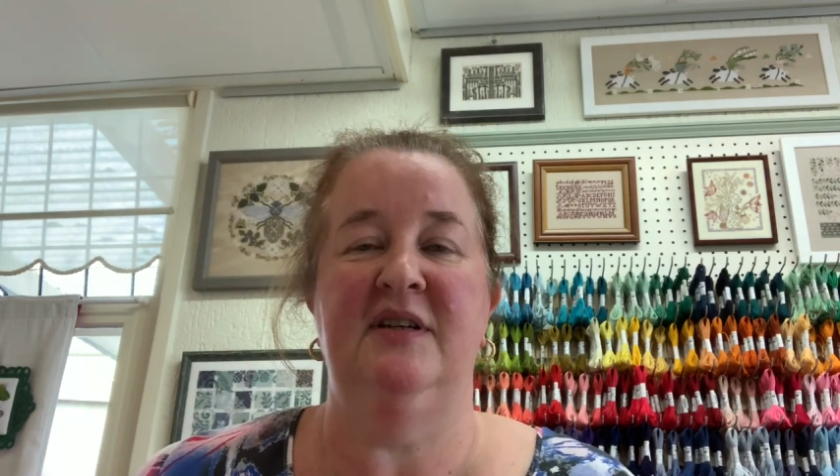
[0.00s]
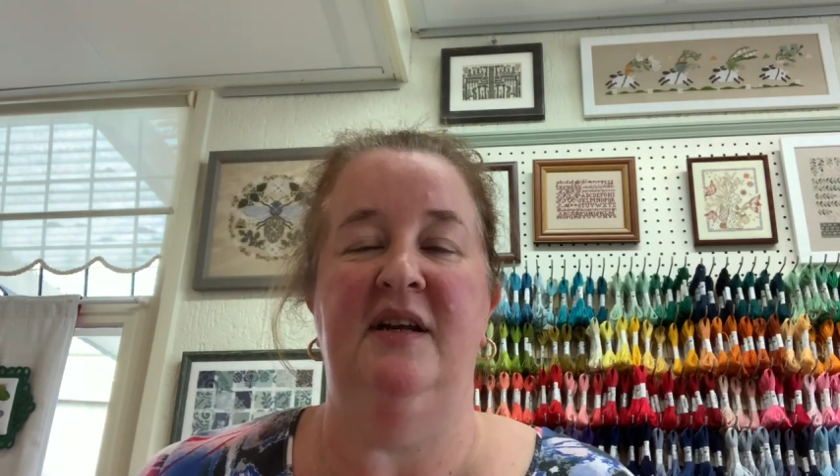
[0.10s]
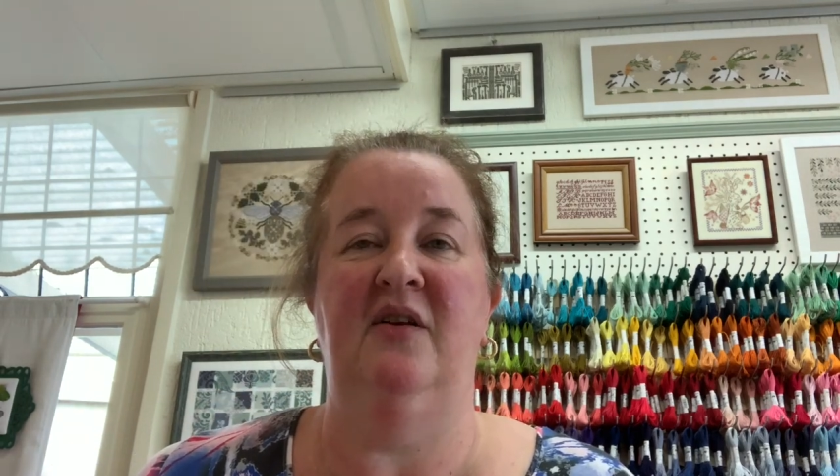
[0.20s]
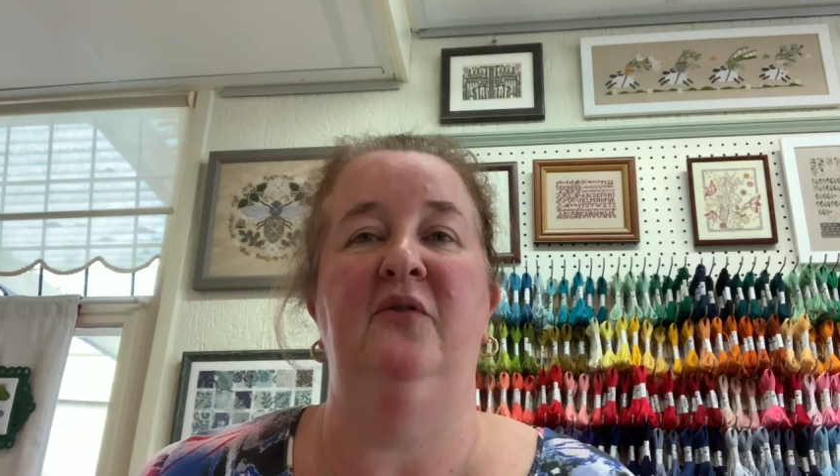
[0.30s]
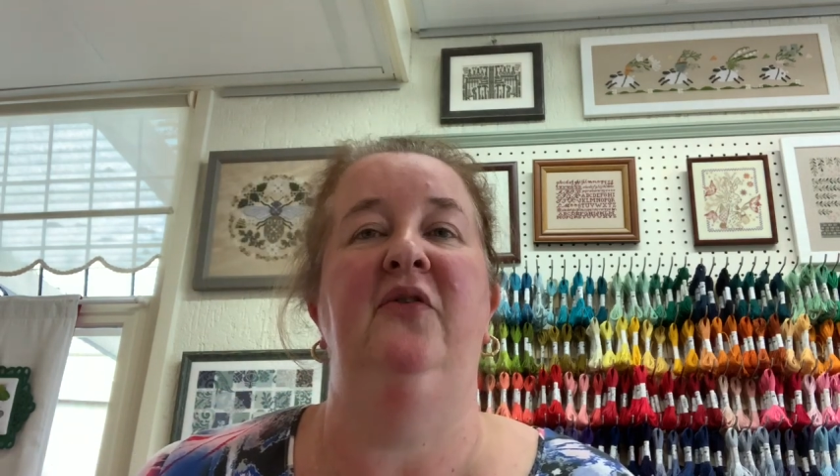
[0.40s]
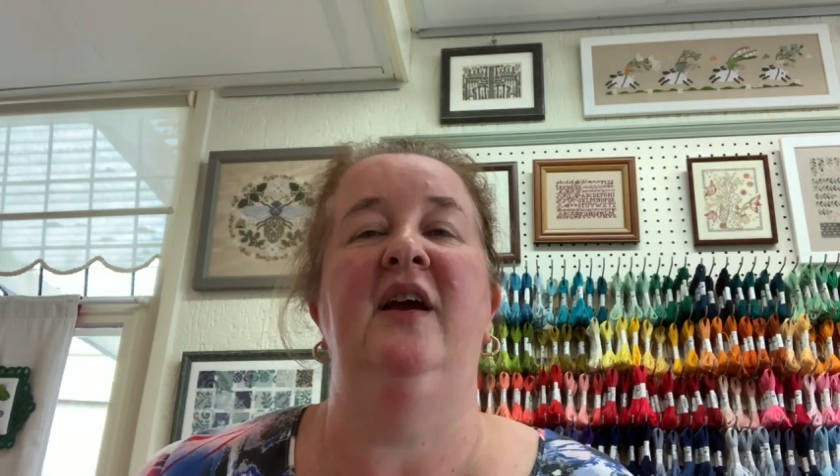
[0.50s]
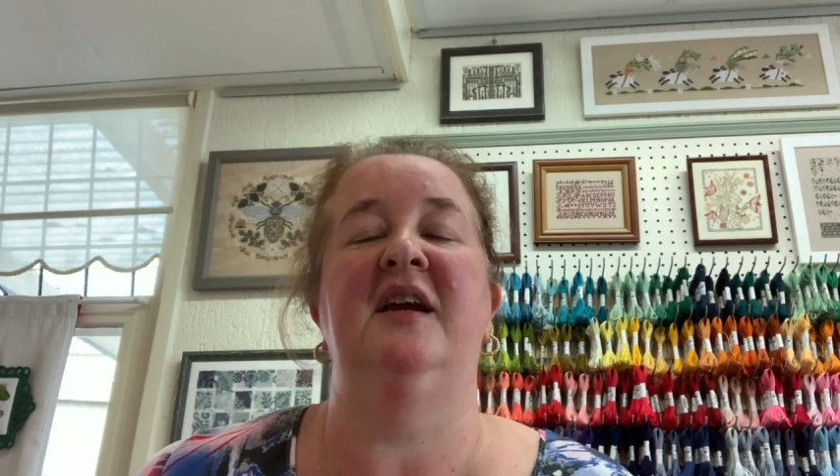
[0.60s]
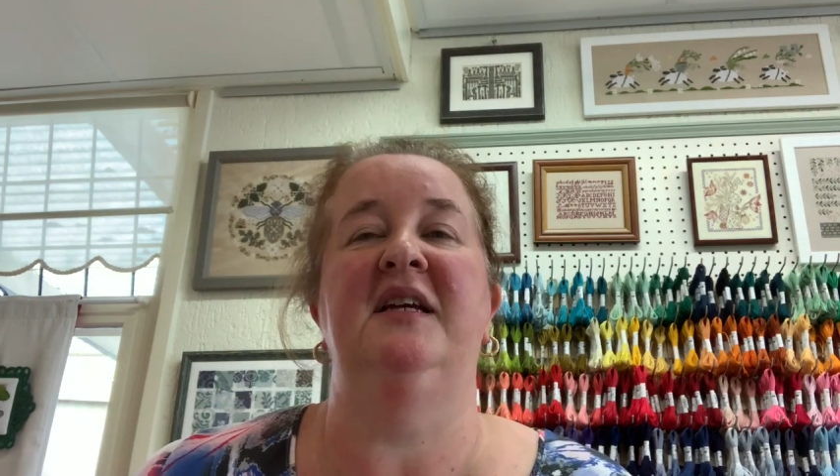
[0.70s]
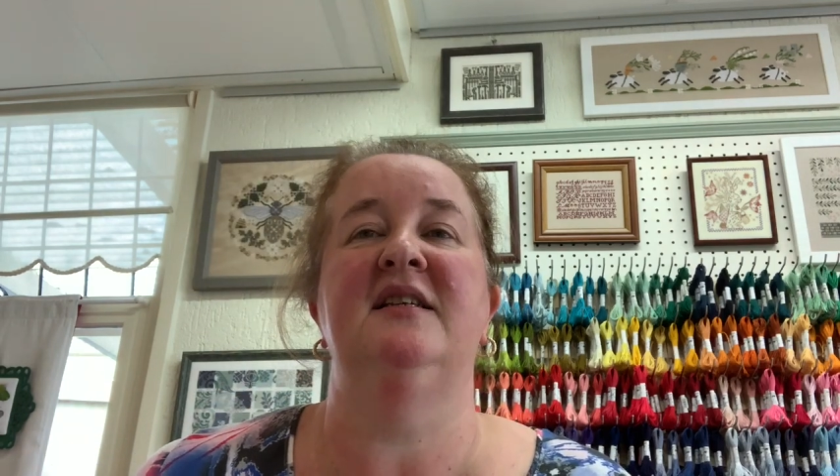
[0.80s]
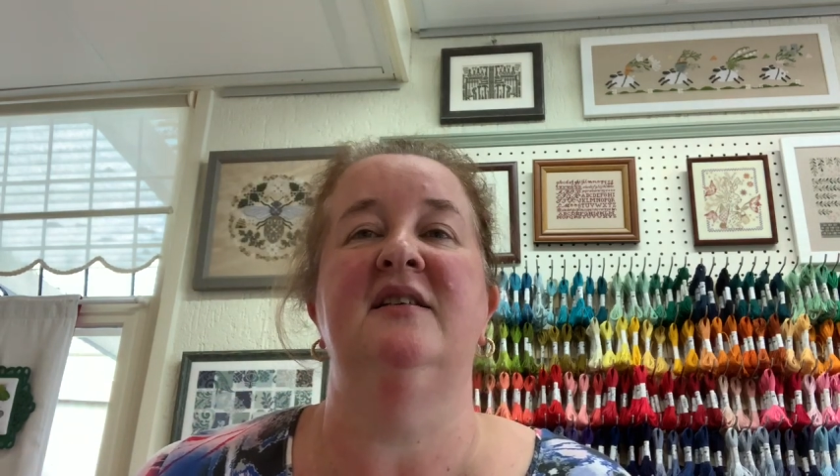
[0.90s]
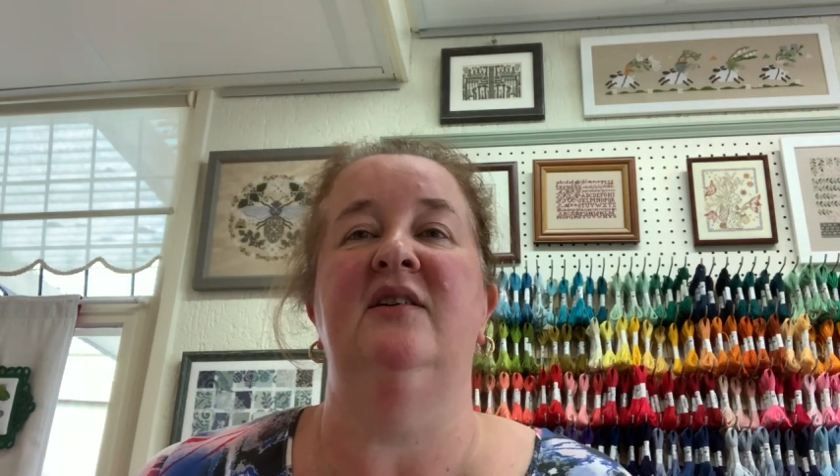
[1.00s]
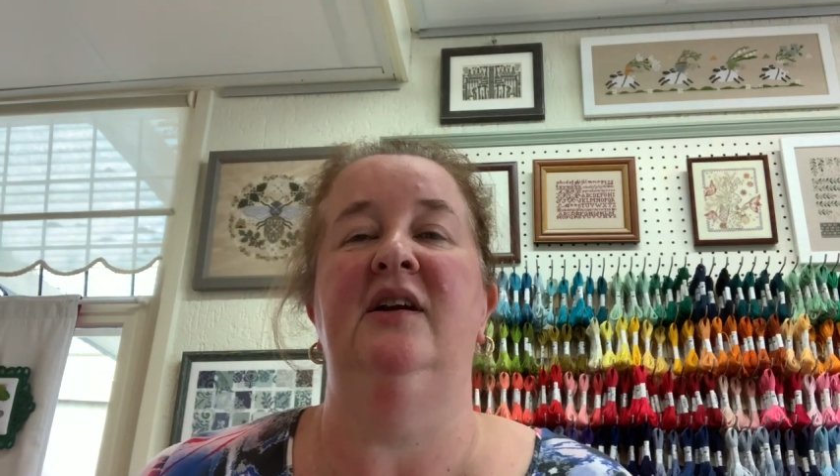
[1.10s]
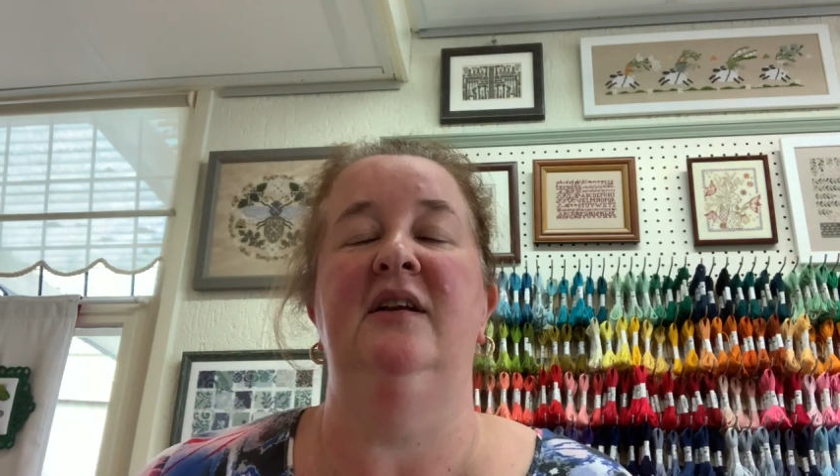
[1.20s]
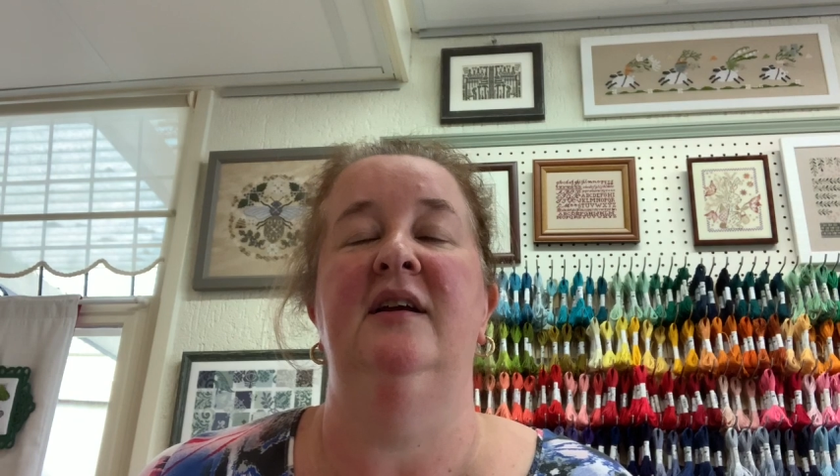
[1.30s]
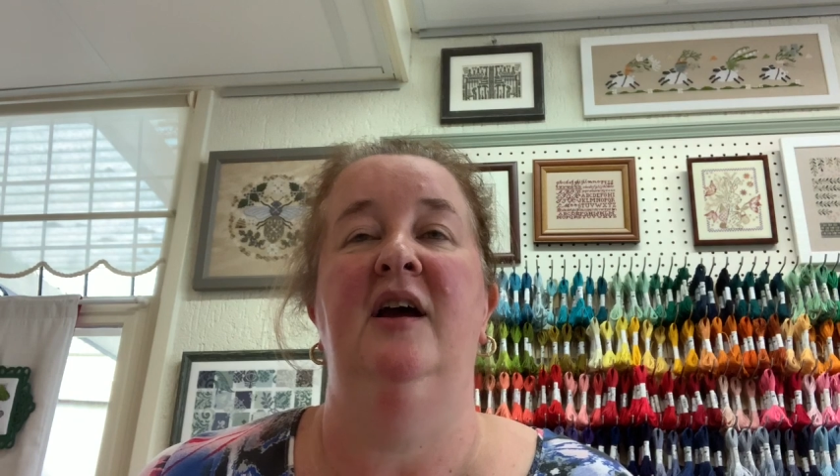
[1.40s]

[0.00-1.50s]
I don't think I can start